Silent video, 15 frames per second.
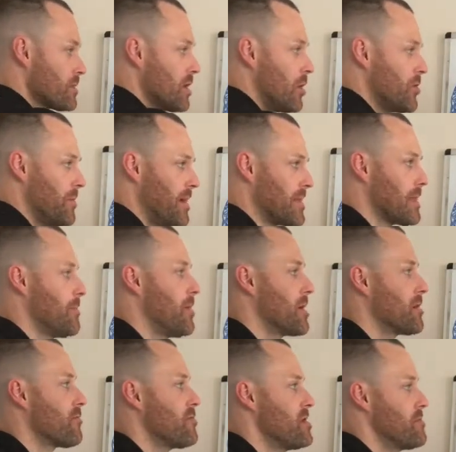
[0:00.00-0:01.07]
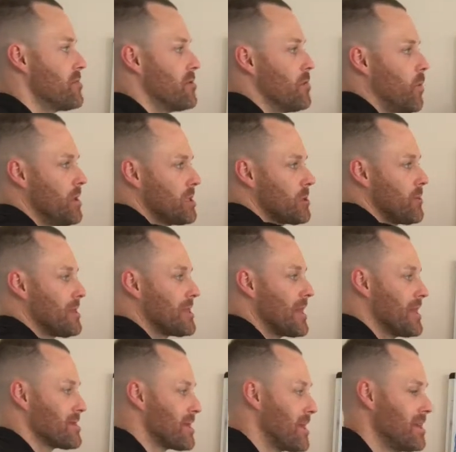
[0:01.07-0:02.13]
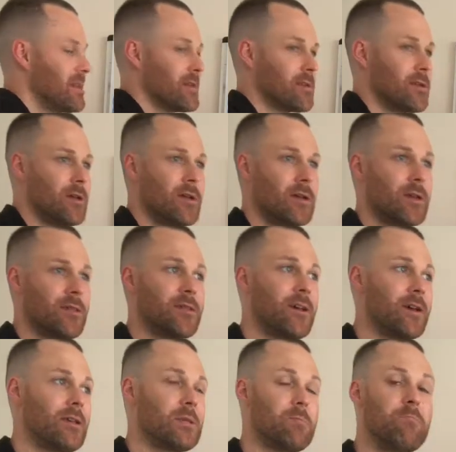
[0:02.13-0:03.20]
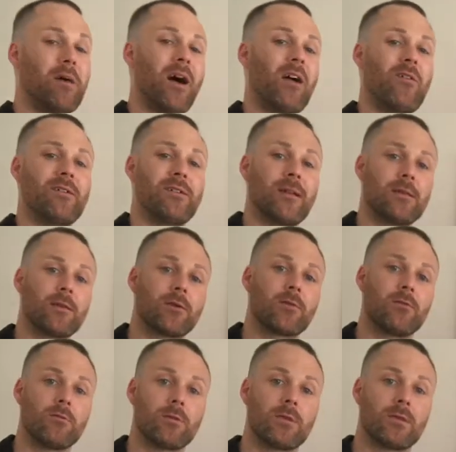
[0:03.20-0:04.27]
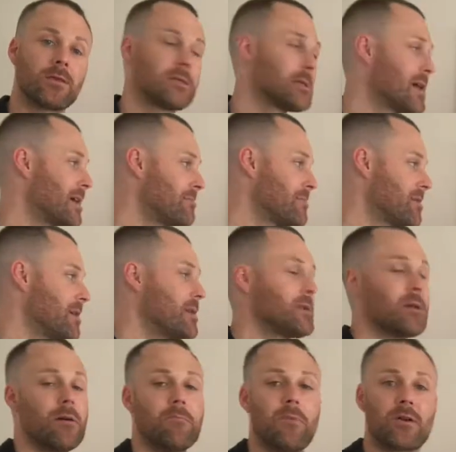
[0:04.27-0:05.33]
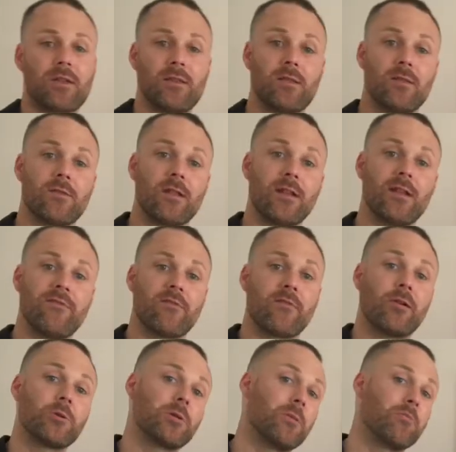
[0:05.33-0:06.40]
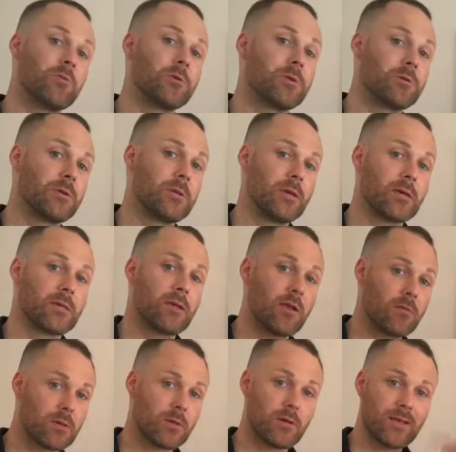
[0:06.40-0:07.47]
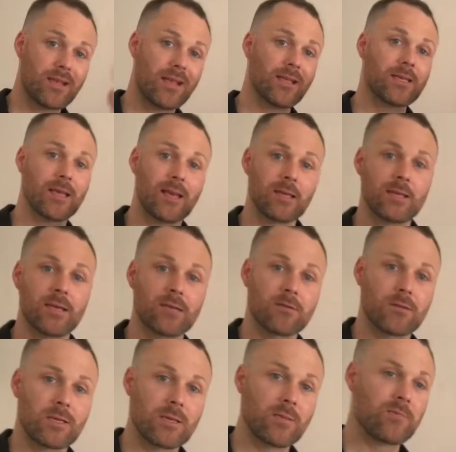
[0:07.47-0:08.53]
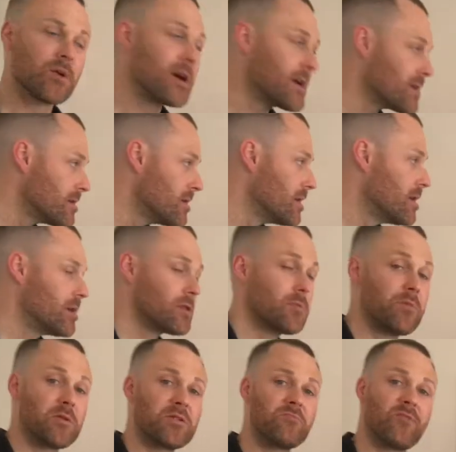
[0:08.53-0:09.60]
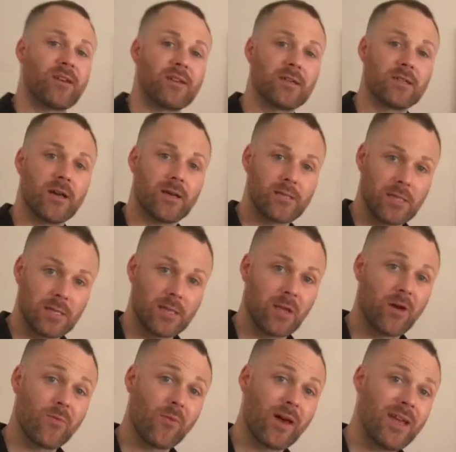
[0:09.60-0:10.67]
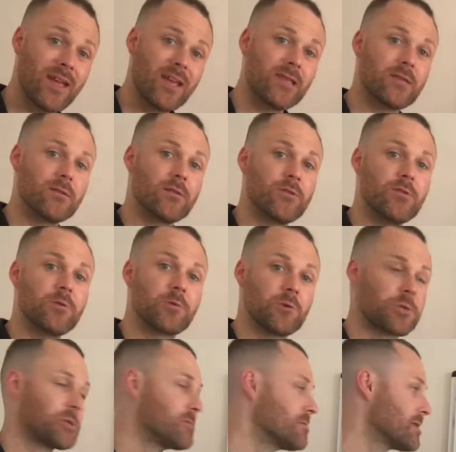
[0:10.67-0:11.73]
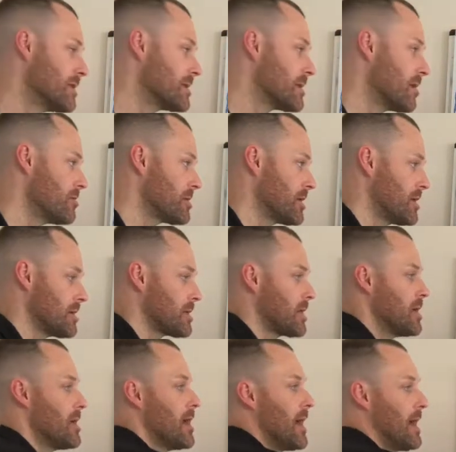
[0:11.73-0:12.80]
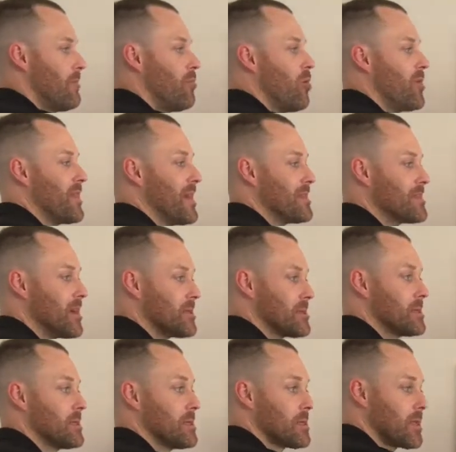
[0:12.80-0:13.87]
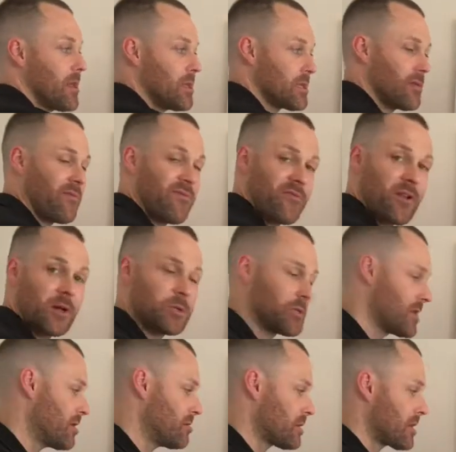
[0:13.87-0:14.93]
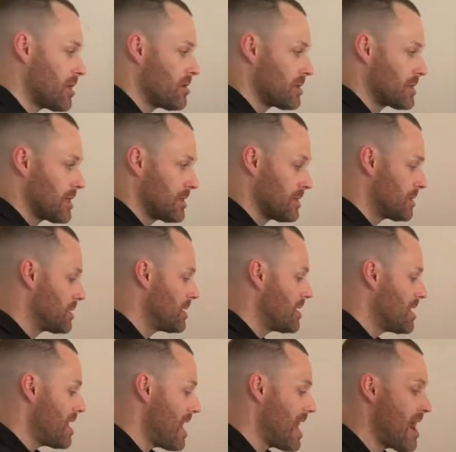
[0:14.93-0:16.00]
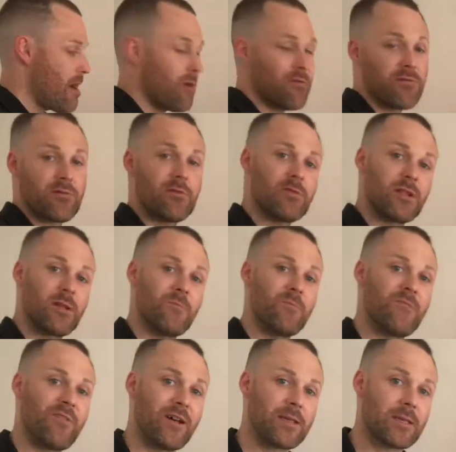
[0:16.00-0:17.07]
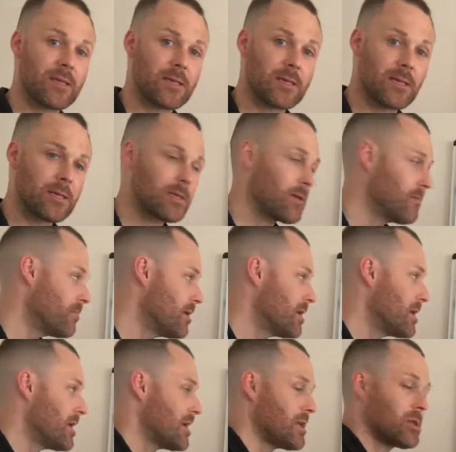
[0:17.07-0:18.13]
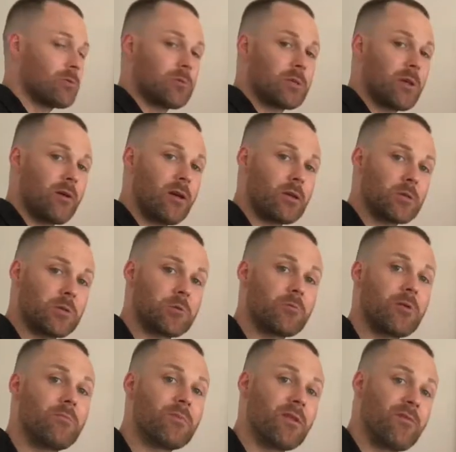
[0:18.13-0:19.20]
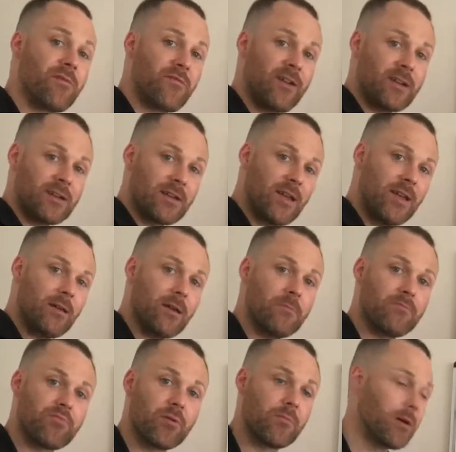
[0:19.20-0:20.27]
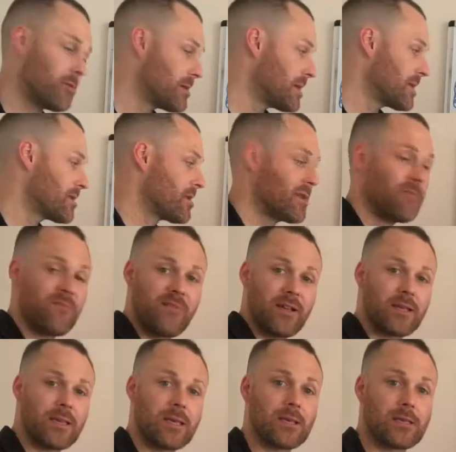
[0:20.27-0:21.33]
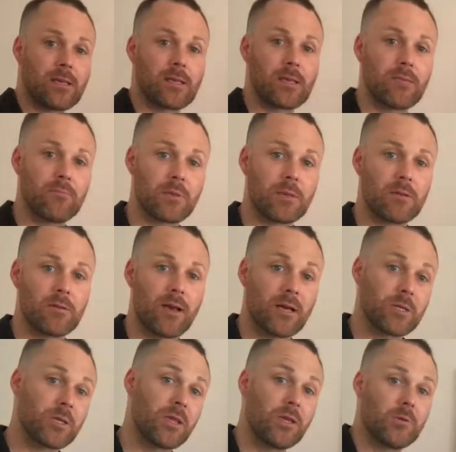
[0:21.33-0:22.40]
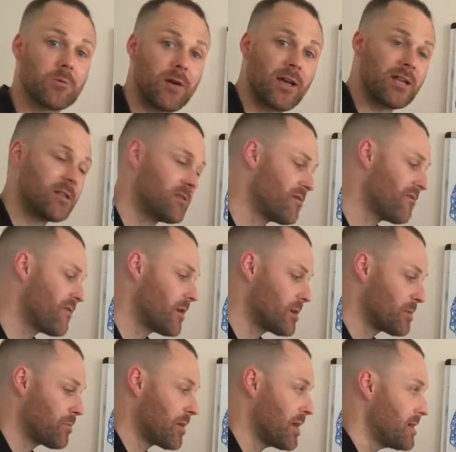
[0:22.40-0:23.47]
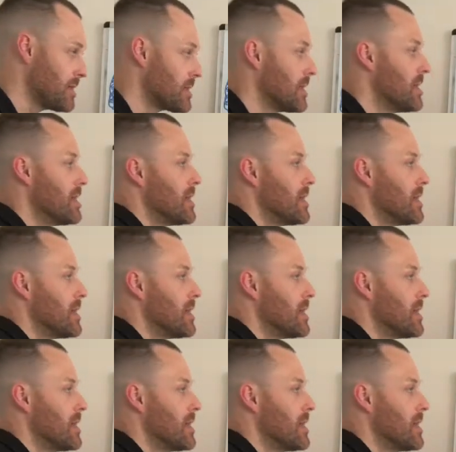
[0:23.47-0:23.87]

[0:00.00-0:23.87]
on the Metabolic Reboot, once we take that in, that is bioidentical to the same ketone body that the liver actually produces ourselves. So it sends that signal to the brain, the body recognizes that we're in nutritional ketosis, and what that does is it starts to flush those toxins out through the lymphatic system. It's also extremely friendly and promoting the lymphatic system to actually drain in the first place.